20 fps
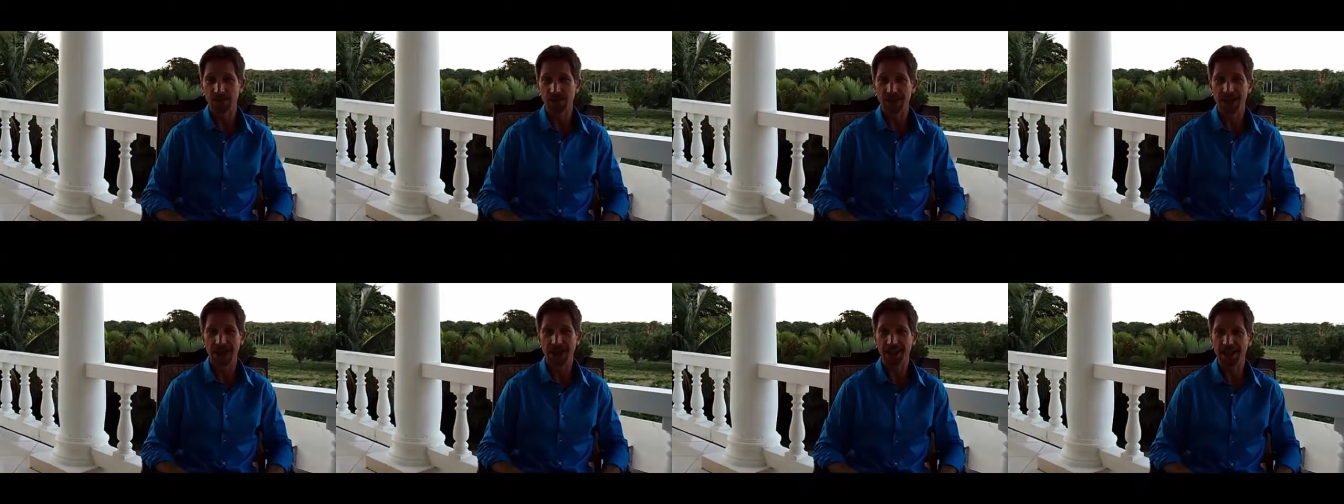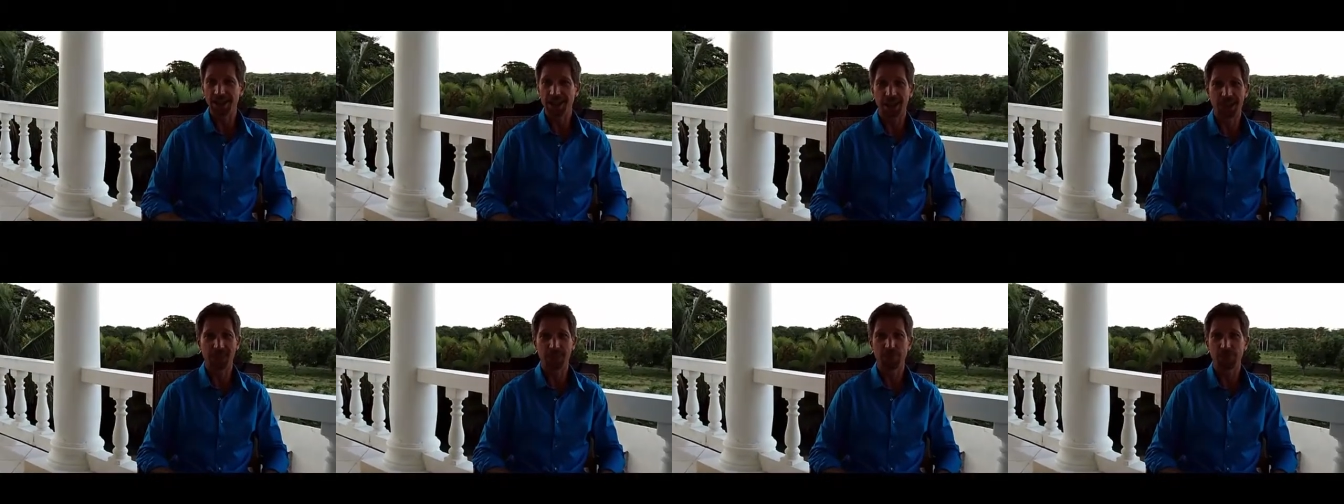It's
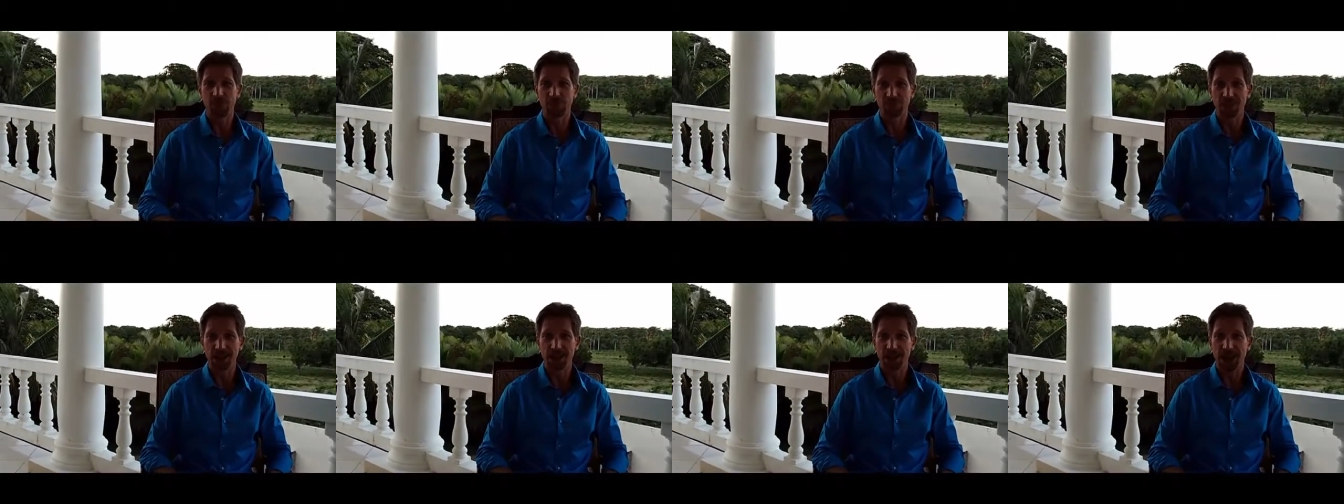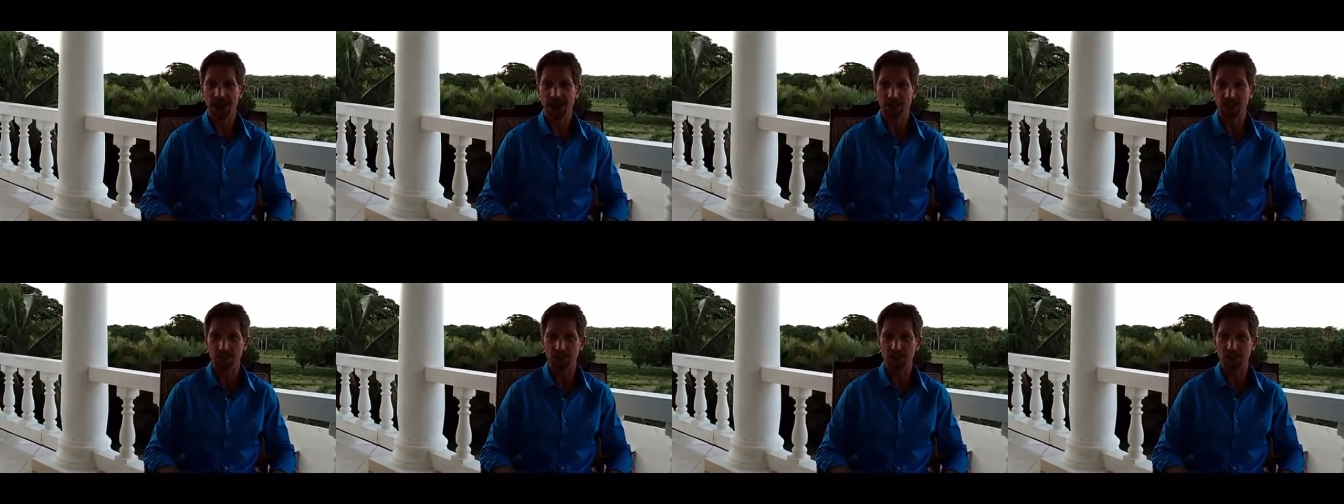99%
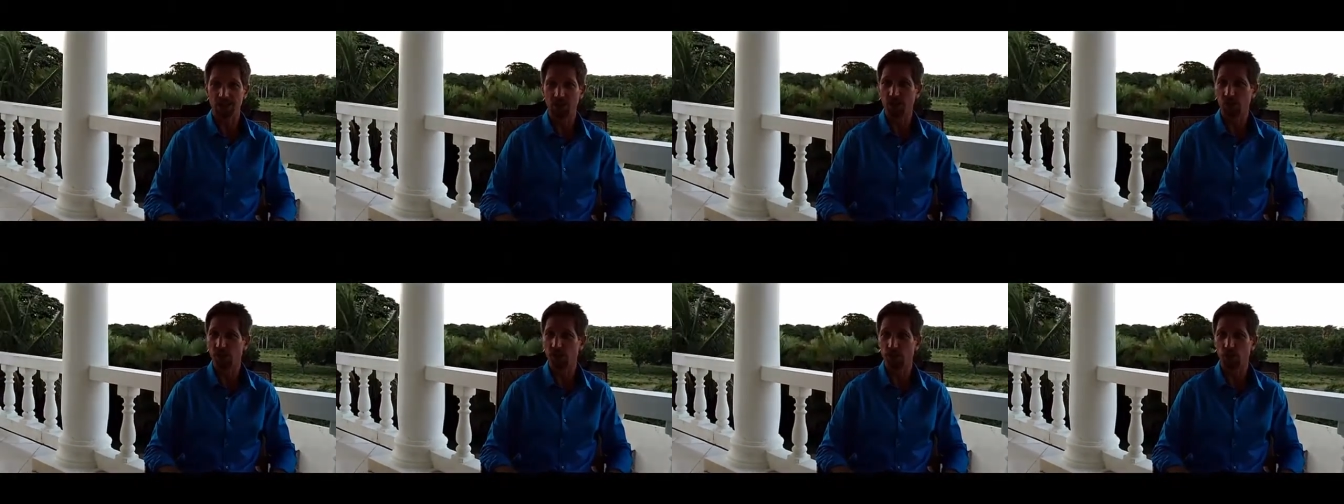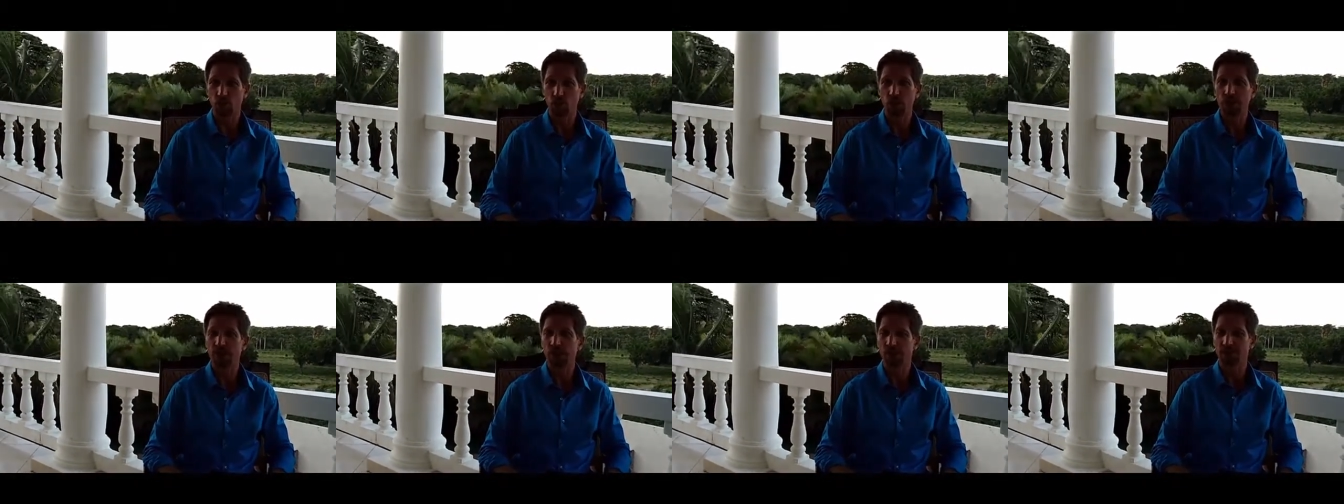attitude and just
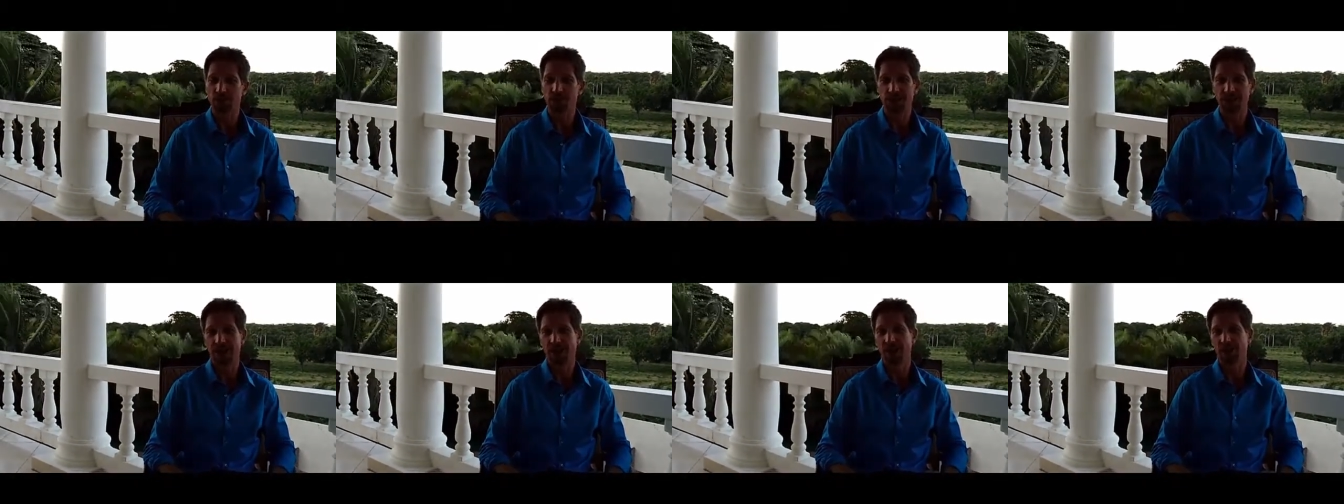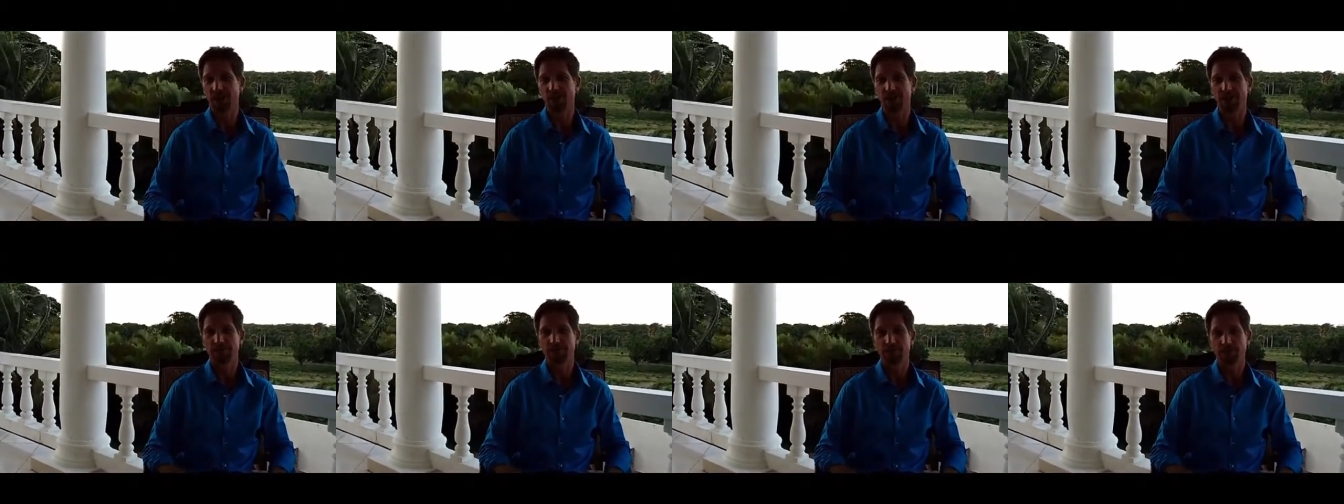1%
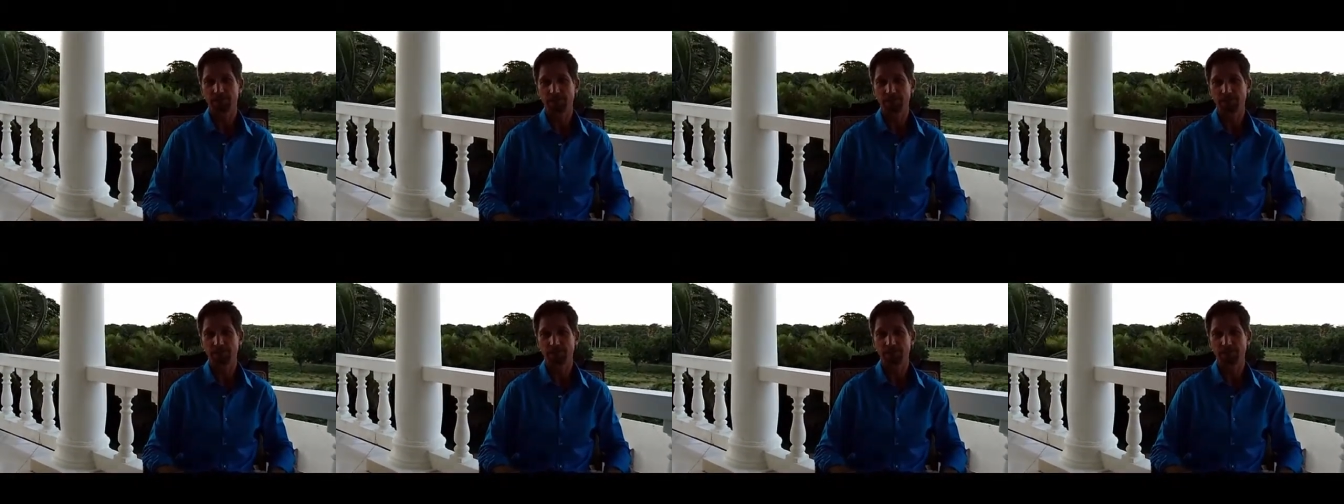action.